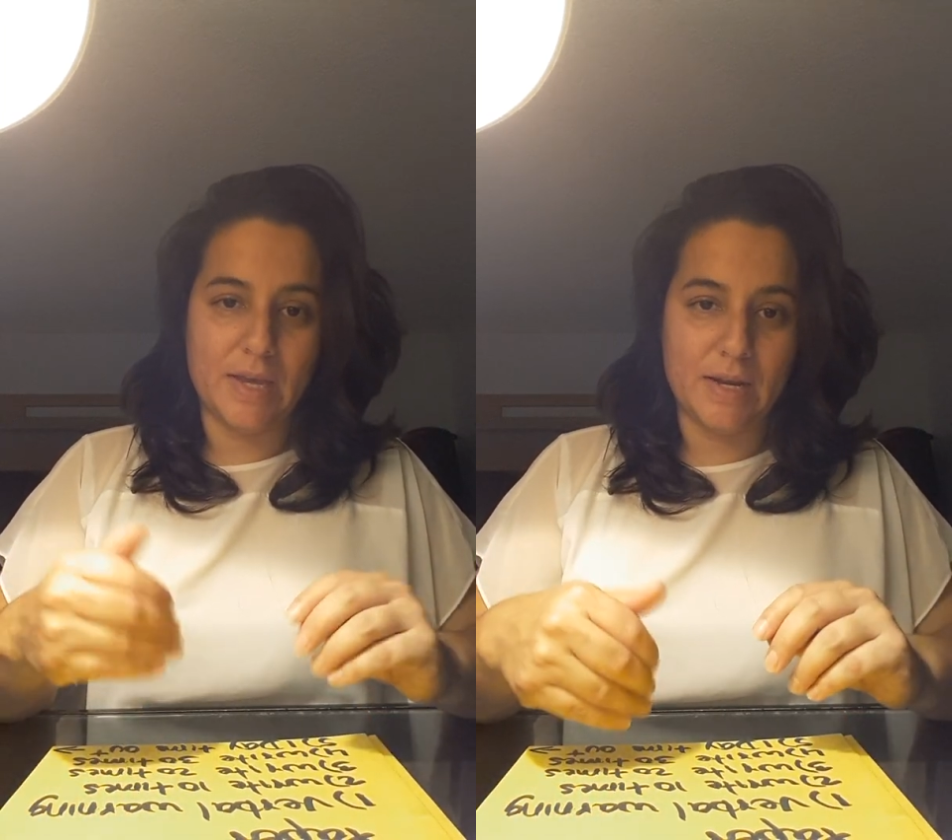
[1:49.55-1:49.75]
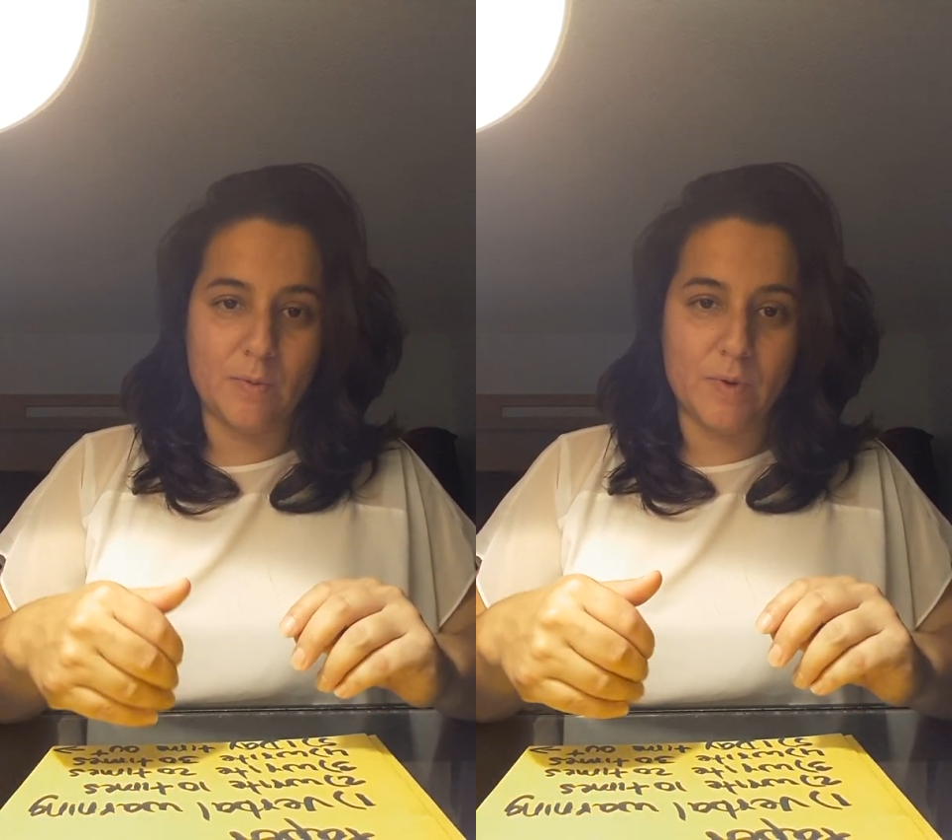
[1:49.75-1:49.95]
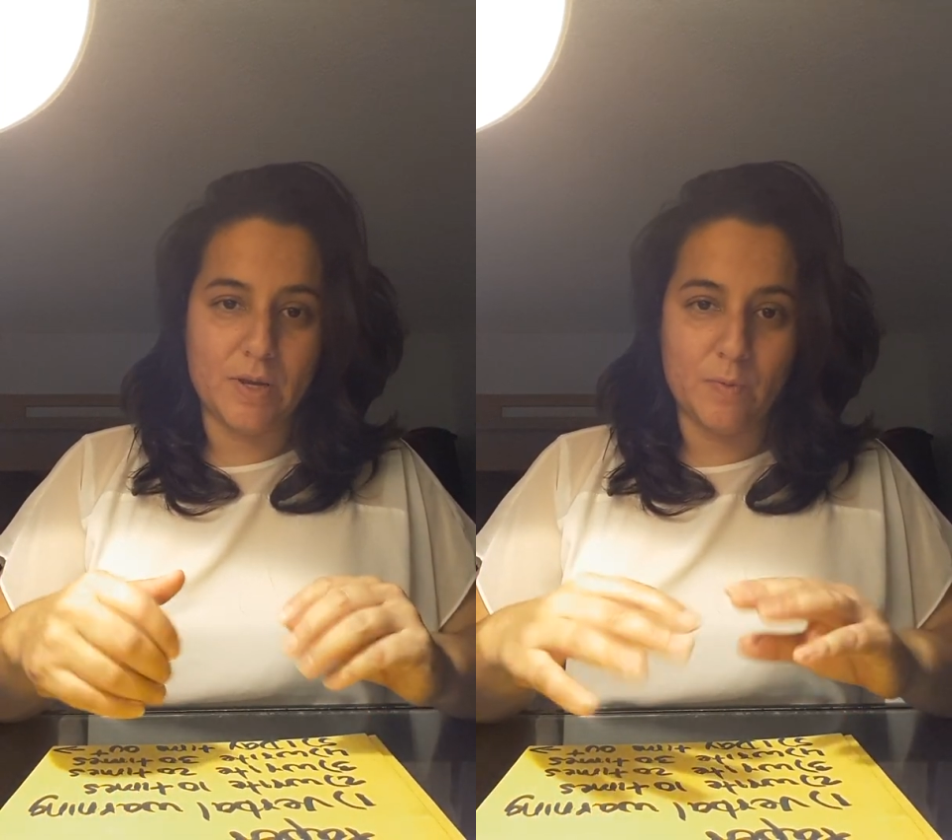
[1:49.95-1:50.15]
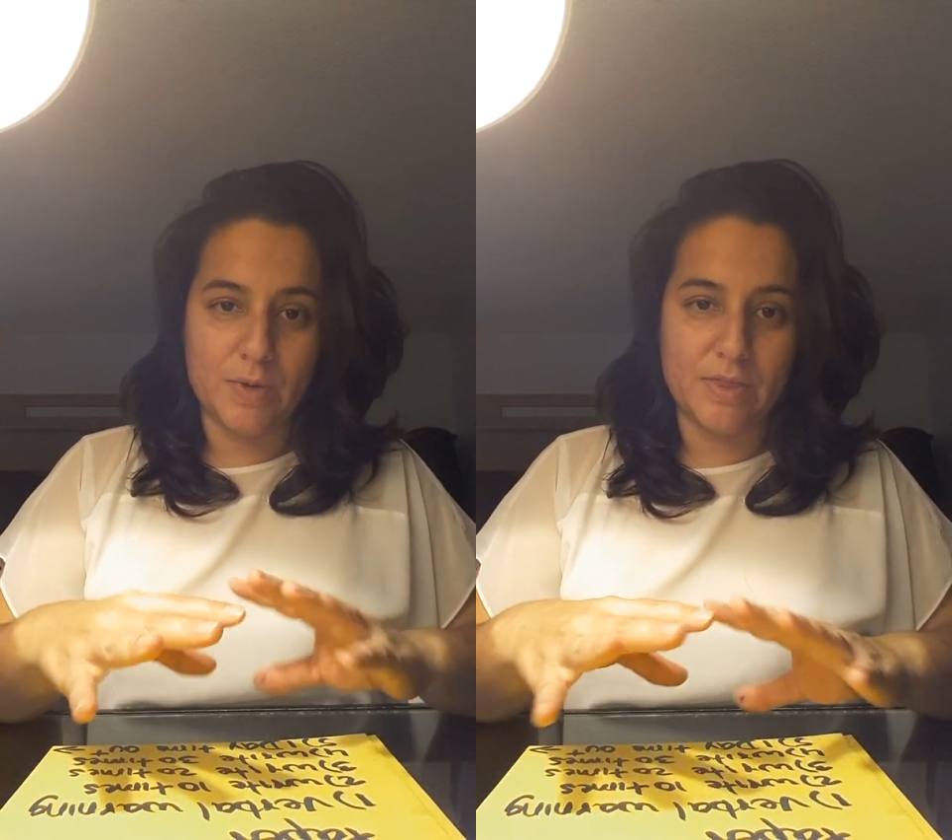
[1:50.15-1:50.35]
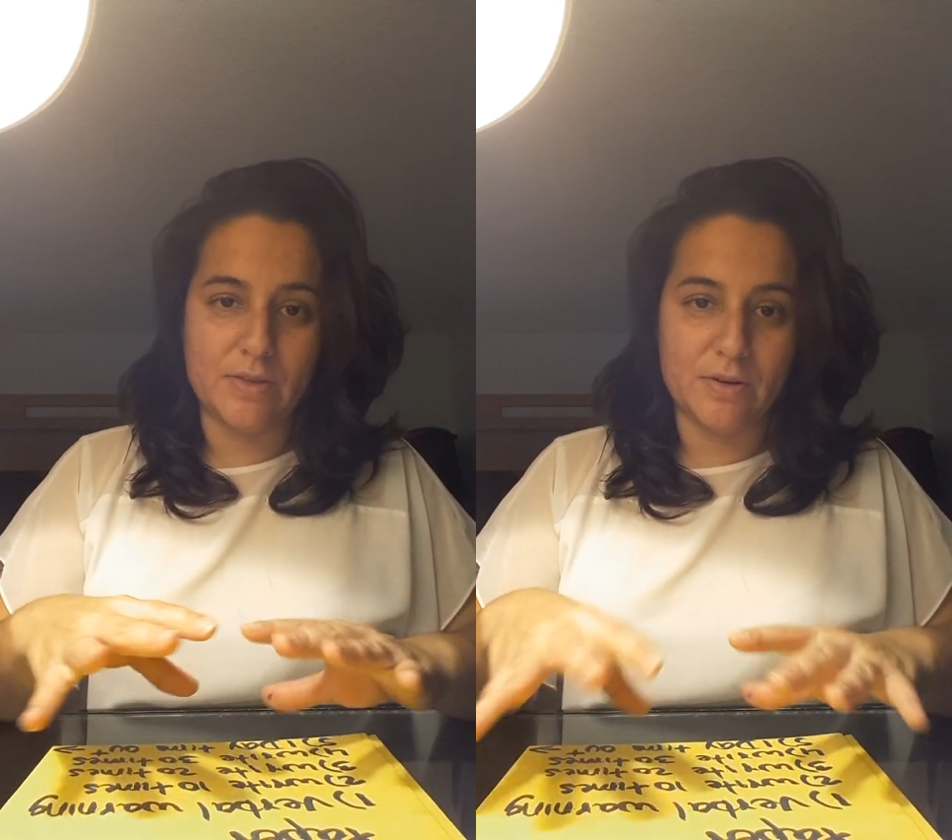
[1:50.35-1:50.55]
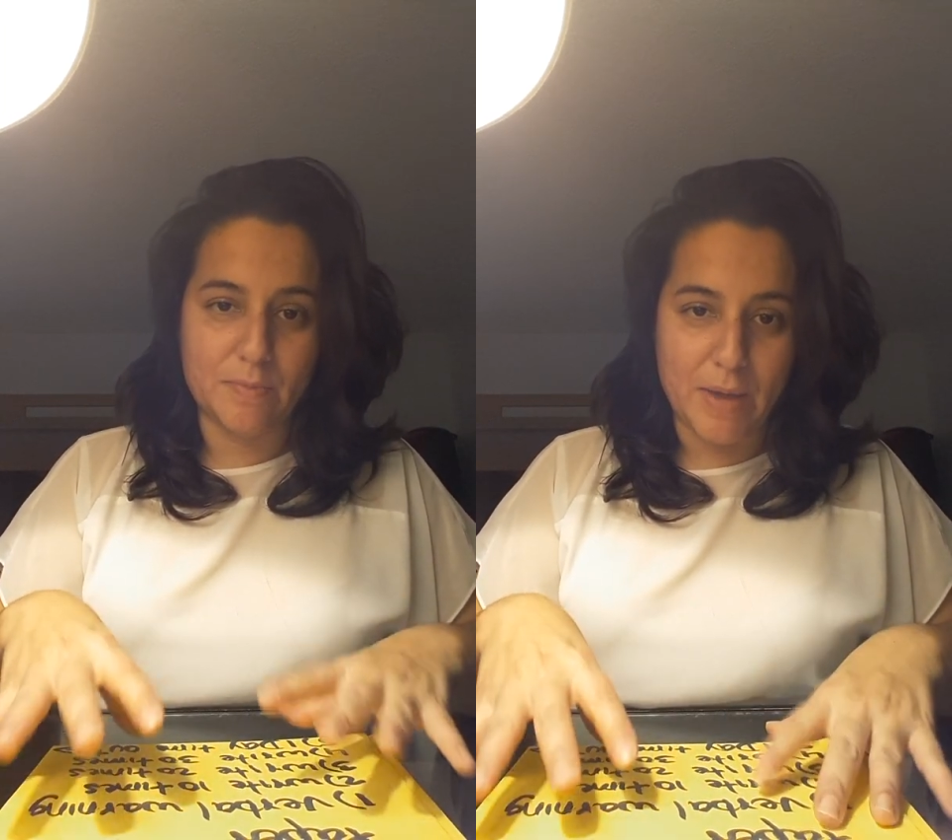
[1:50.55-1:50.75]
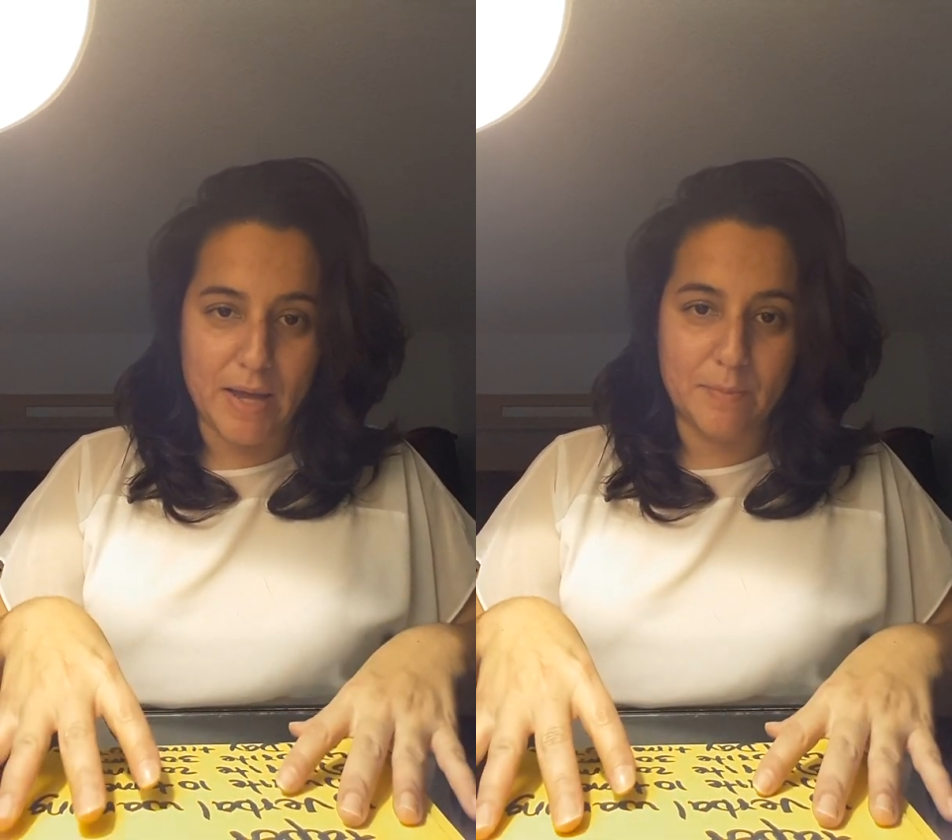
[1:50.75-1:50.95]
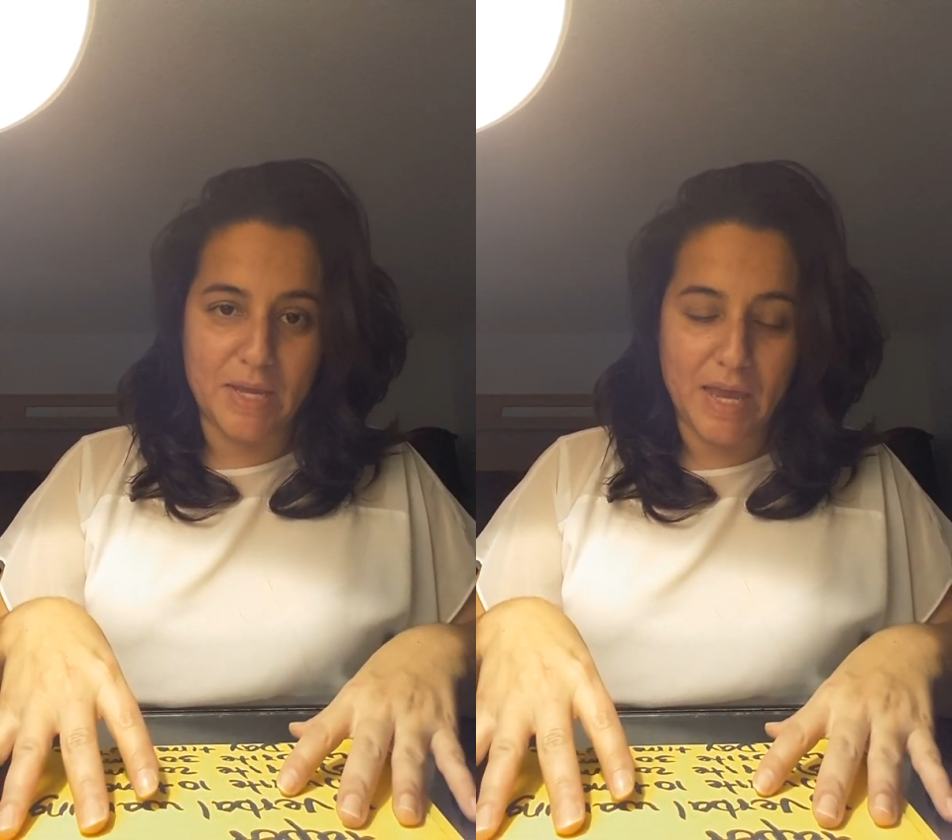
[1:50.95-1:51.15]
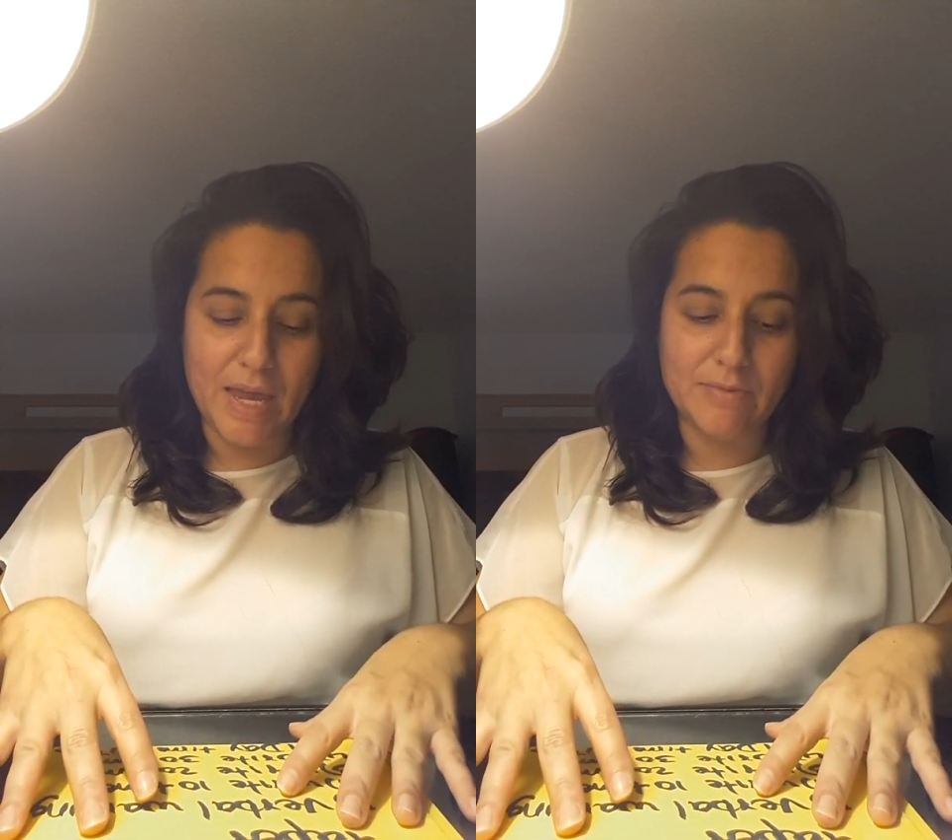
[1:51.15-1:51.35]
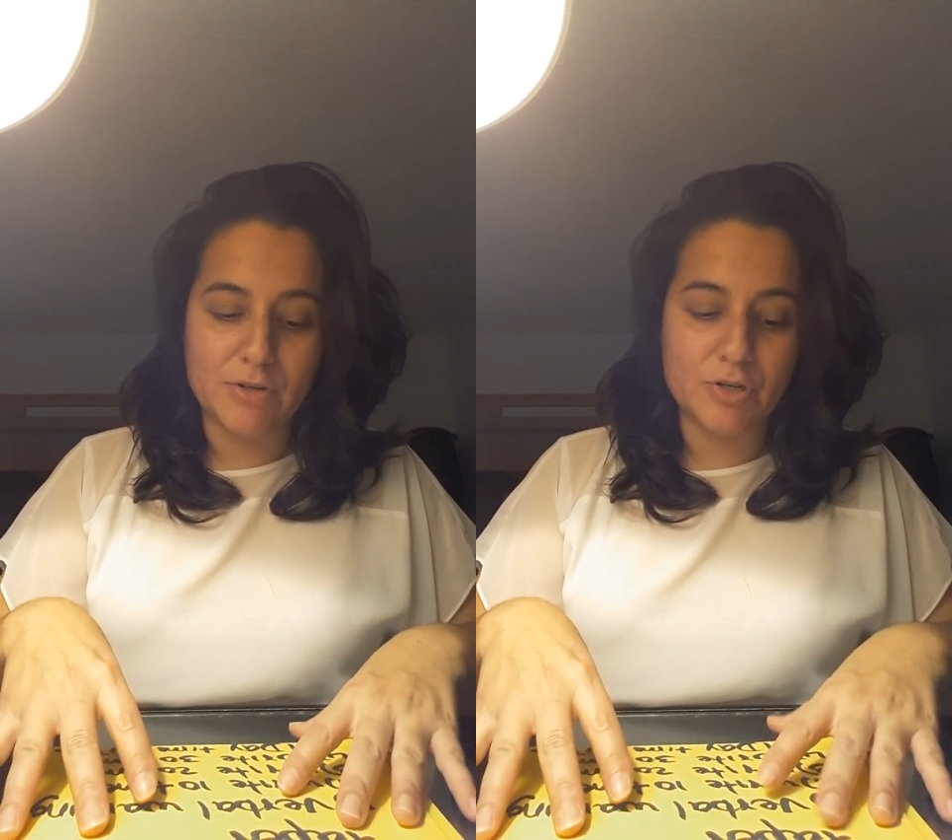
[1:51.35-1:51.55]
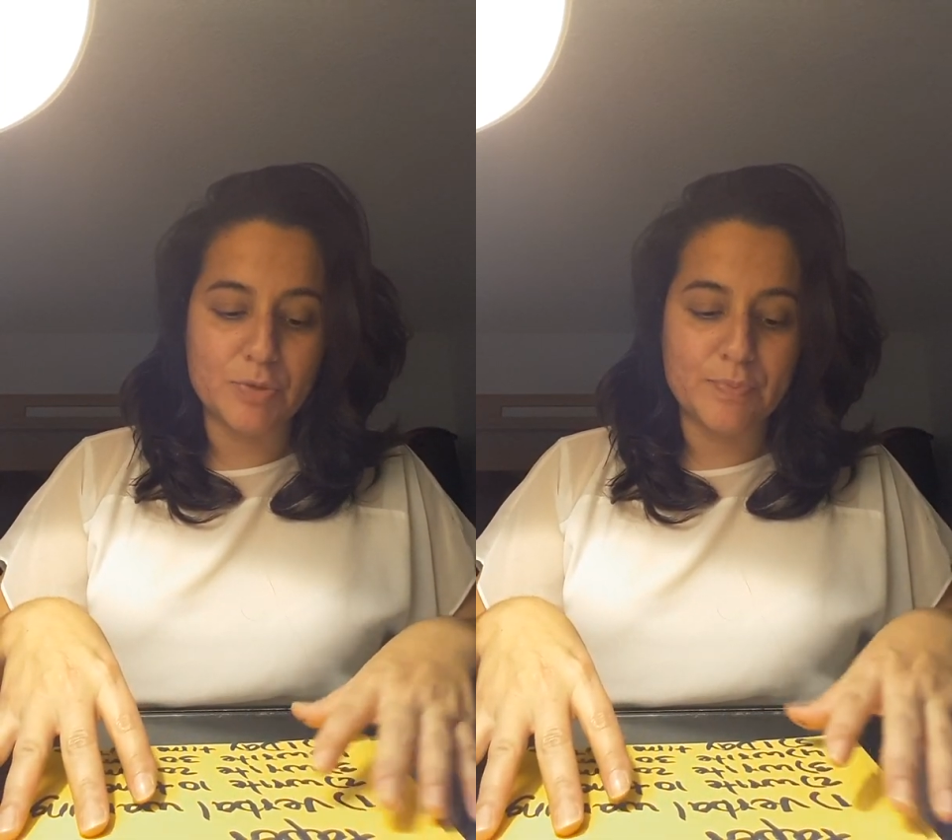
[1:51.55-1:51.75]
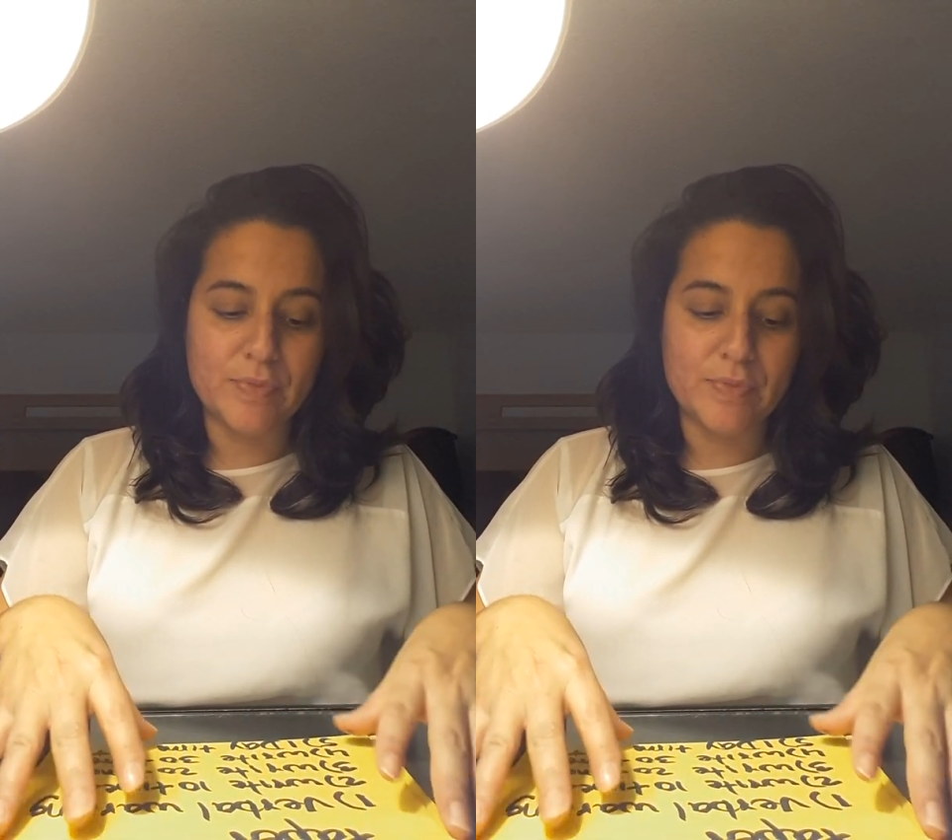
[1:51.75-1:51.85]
get away with their bad behavior.